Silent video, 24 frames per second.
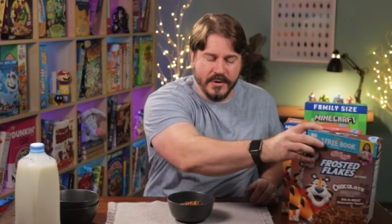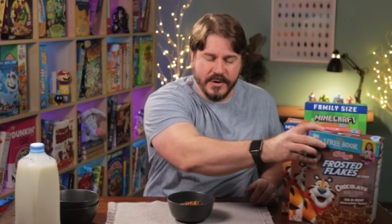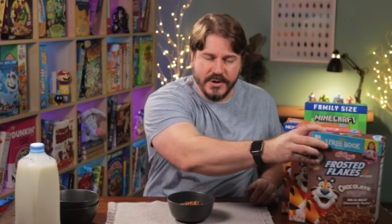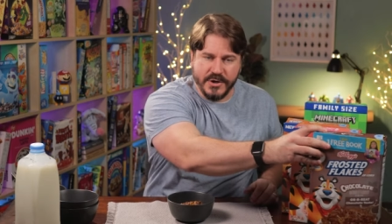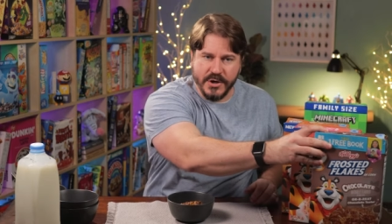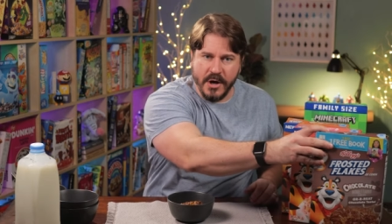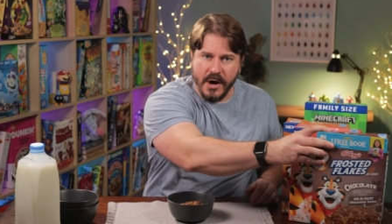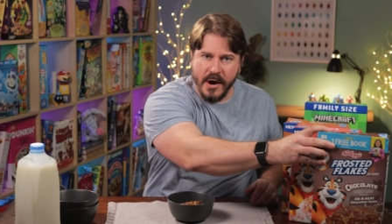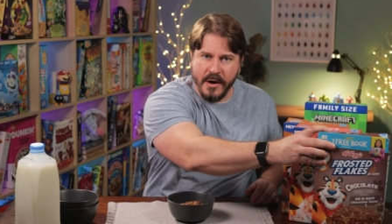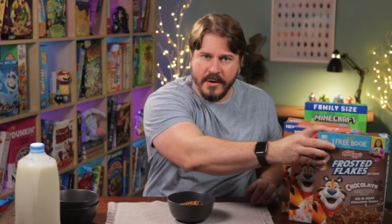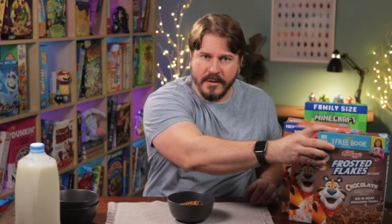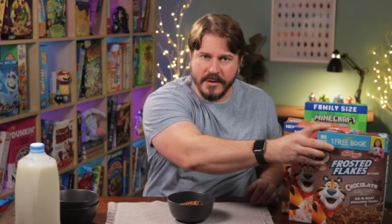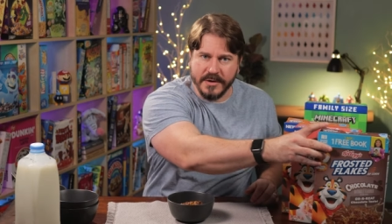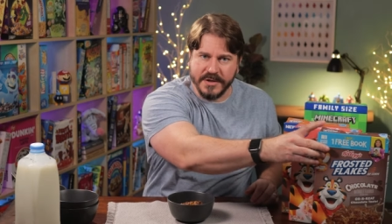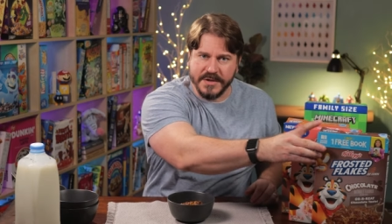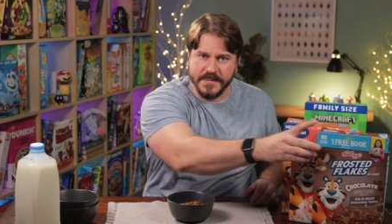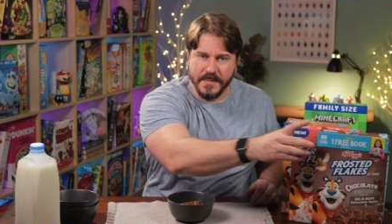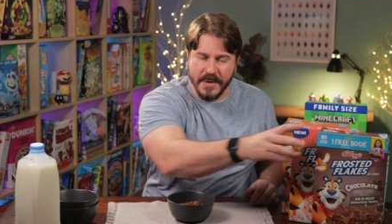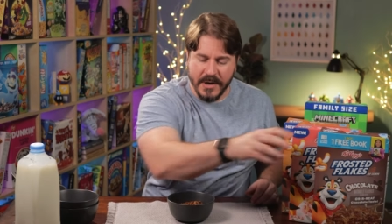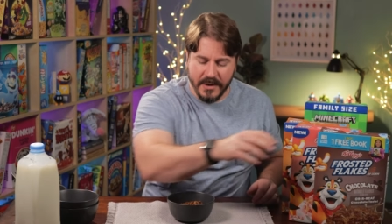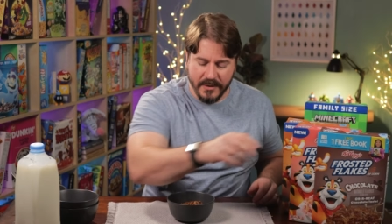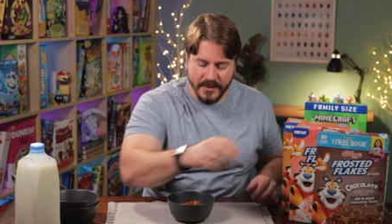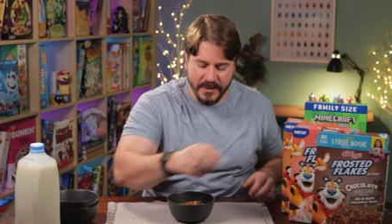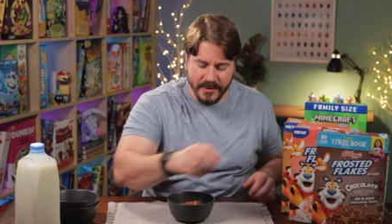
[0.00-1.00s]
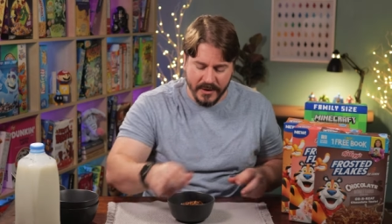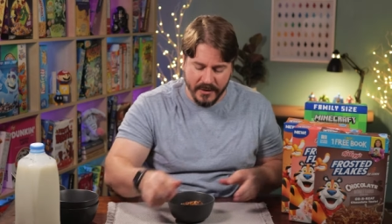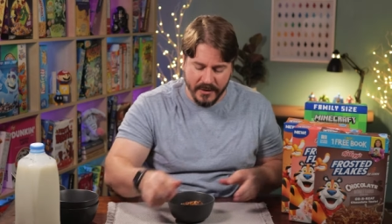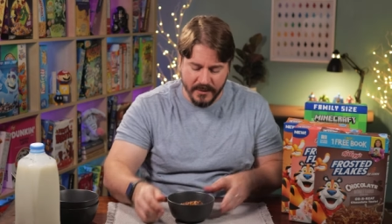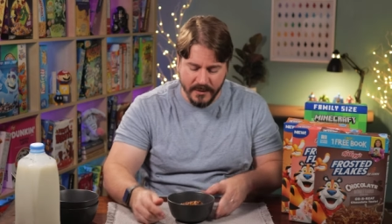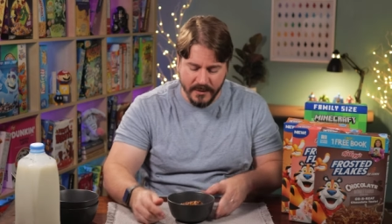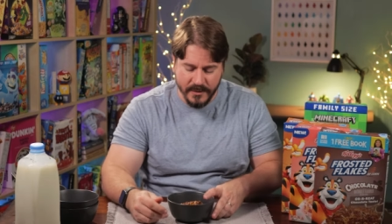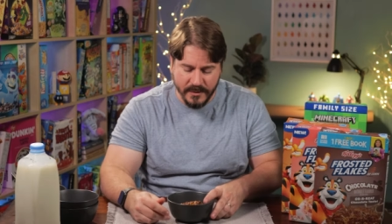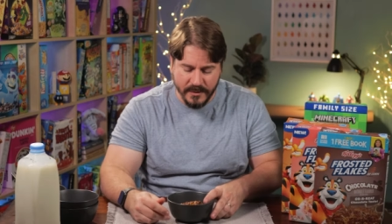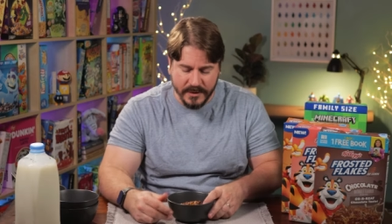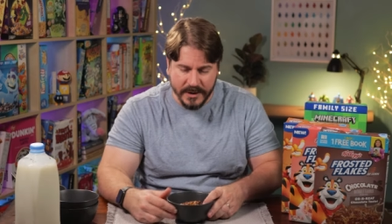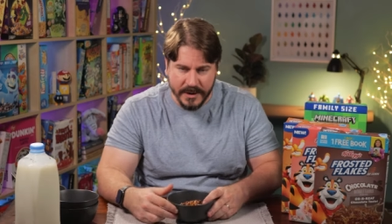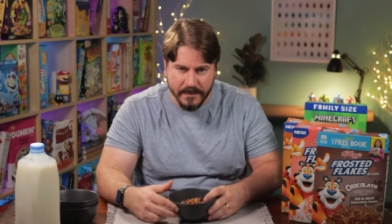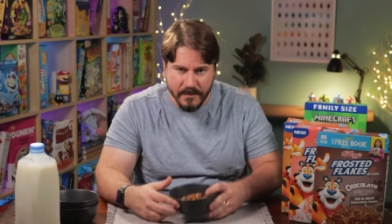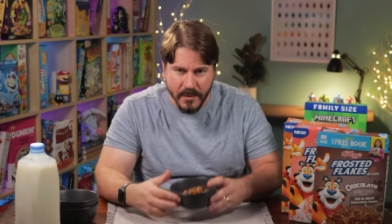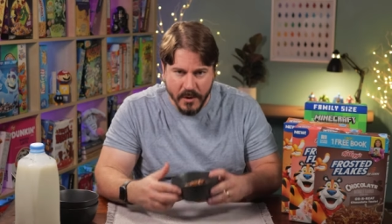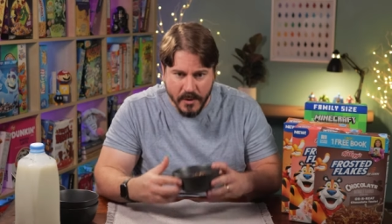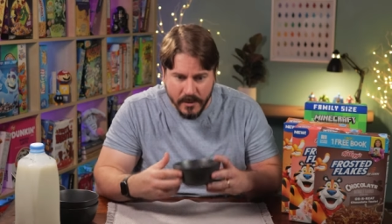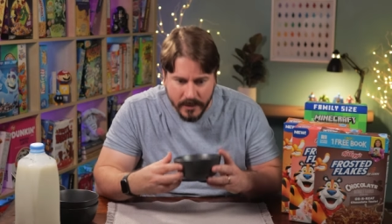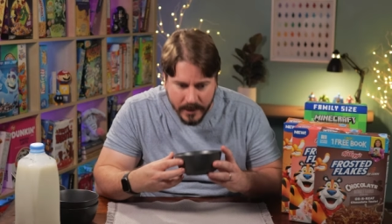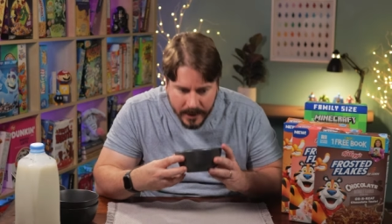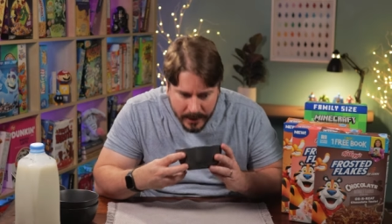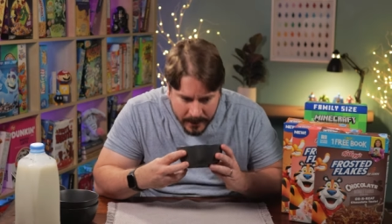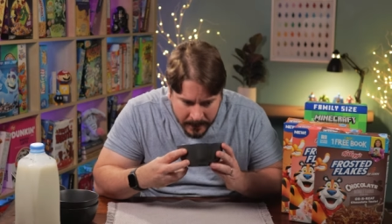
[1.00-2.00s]
good chocolate smell though, holy
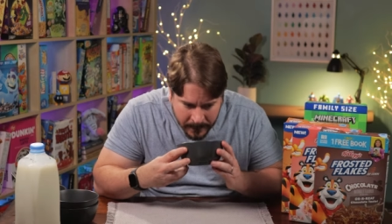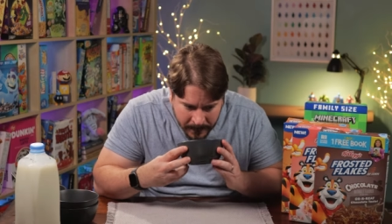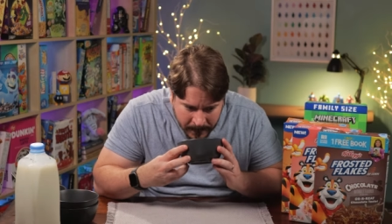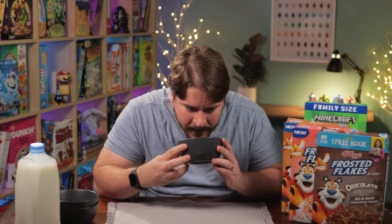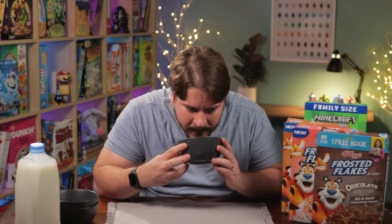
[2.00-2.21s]
moly.